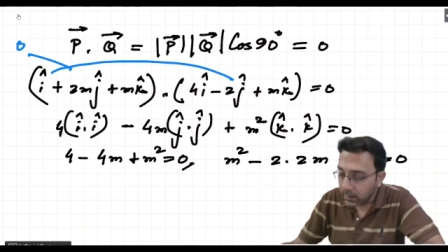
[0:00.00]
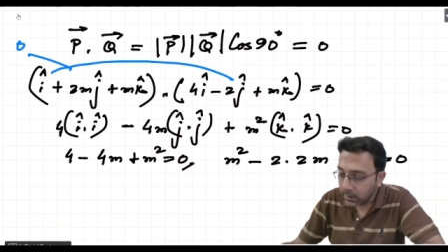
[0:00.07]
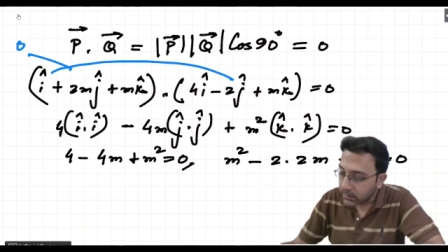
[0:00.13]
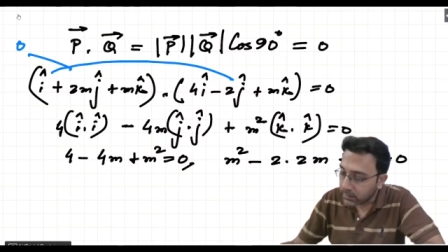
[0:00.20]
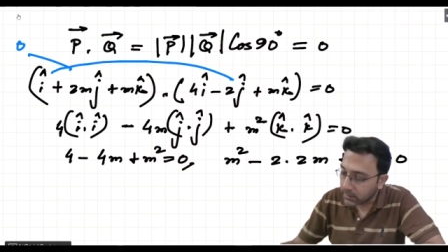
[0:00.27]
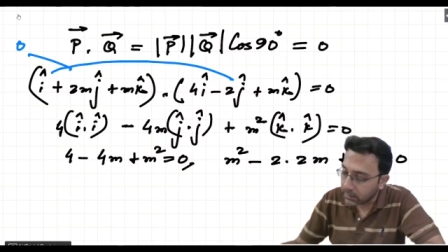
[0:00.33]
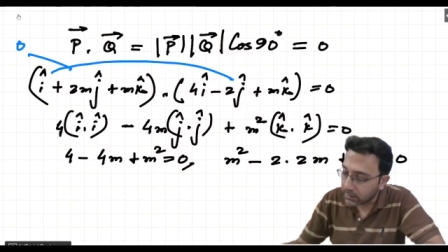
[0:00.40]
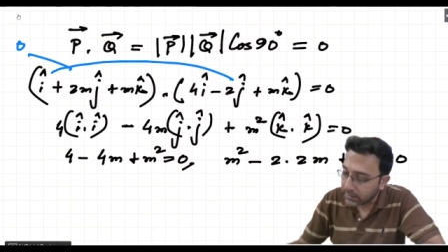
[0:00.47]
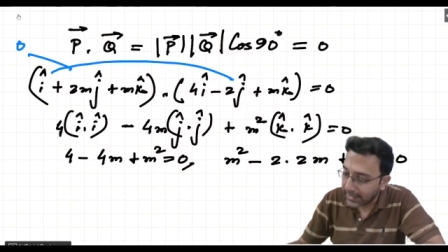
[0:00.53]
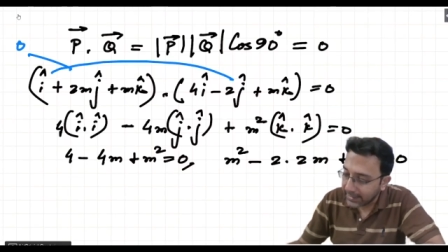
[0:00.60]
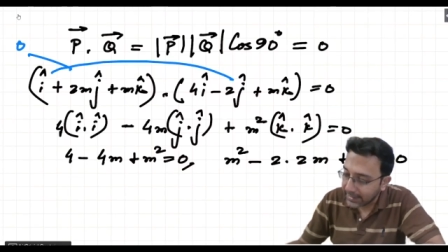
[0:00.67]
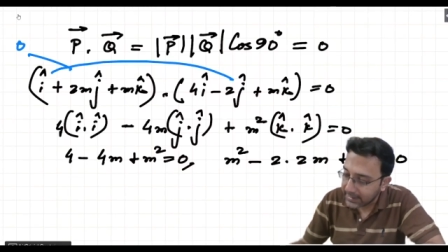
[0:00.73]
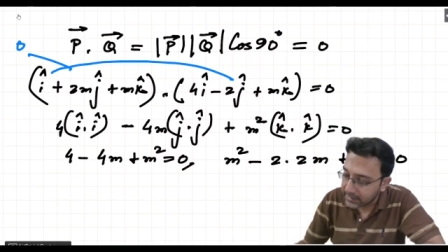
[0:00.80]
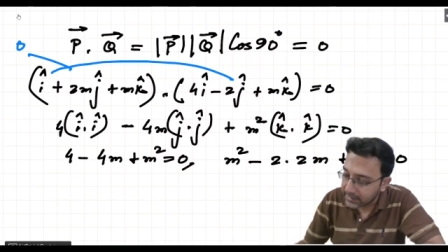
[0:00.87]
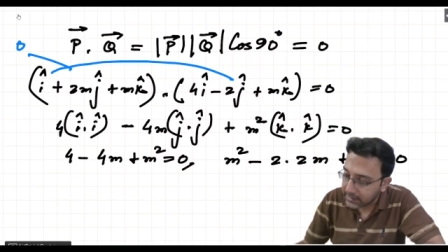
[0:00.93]
So that
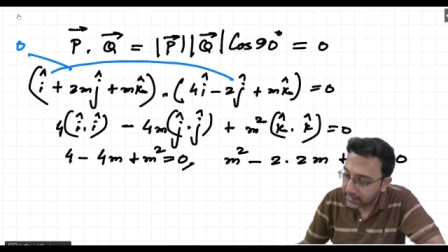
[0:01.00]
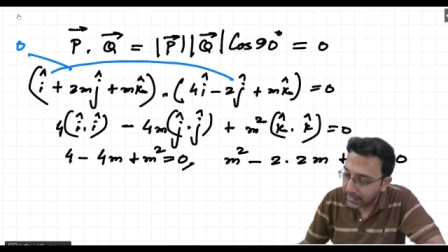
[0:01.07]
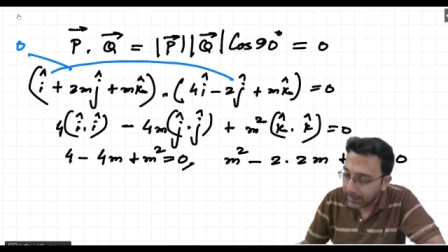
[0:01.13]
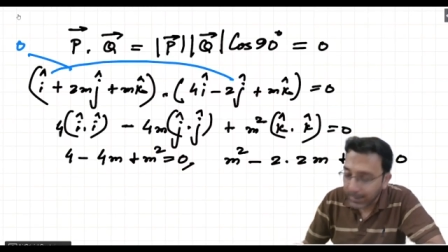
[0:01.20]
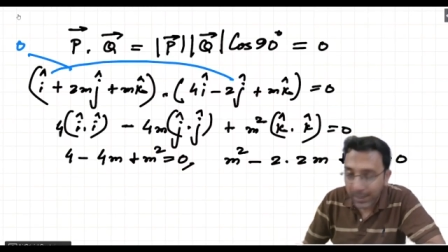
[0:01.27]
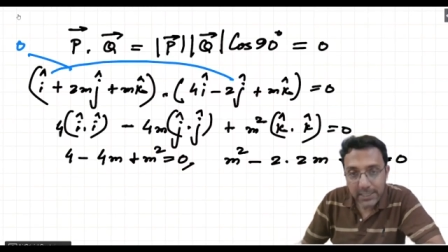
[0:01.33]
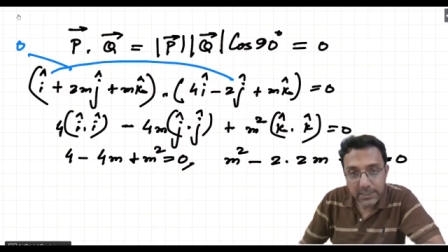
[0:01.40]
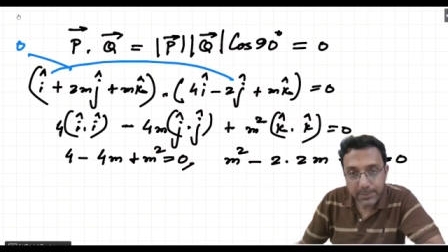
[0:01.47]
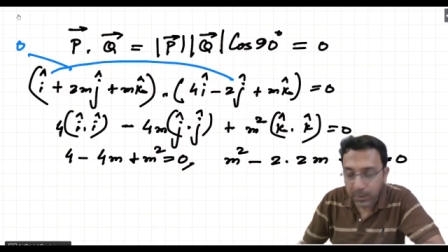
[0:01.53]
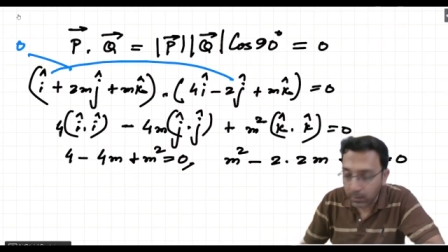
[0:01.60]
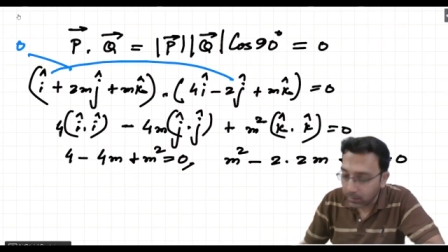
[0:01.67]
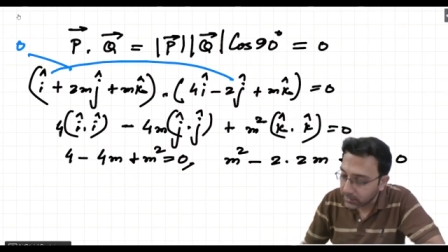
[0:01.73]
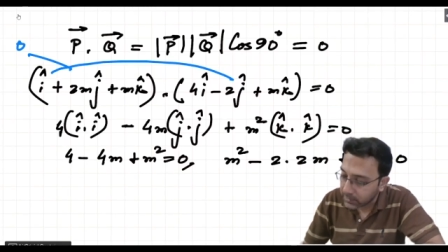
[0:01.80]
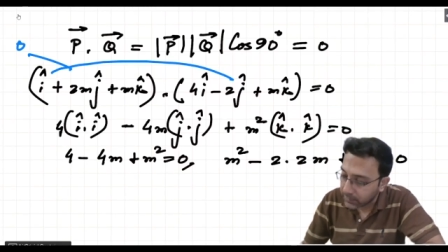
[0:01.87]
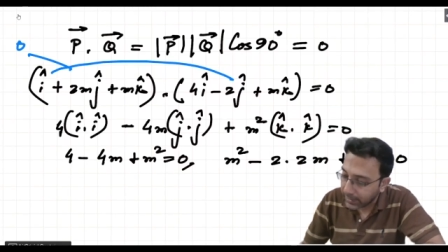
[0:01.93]
is a minus b
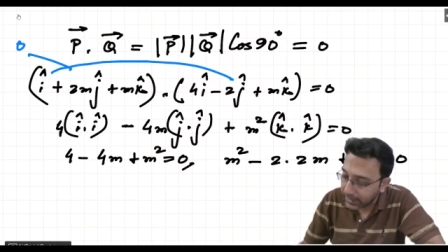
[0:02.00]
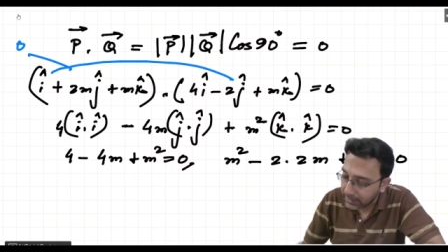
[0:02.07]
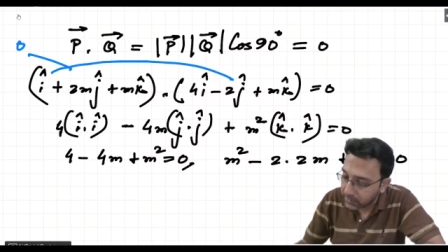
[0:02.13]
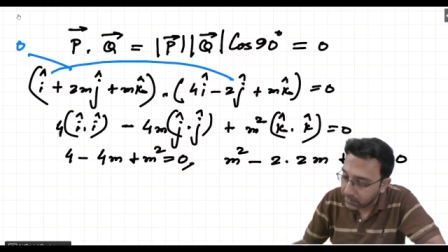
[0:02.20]
whole square.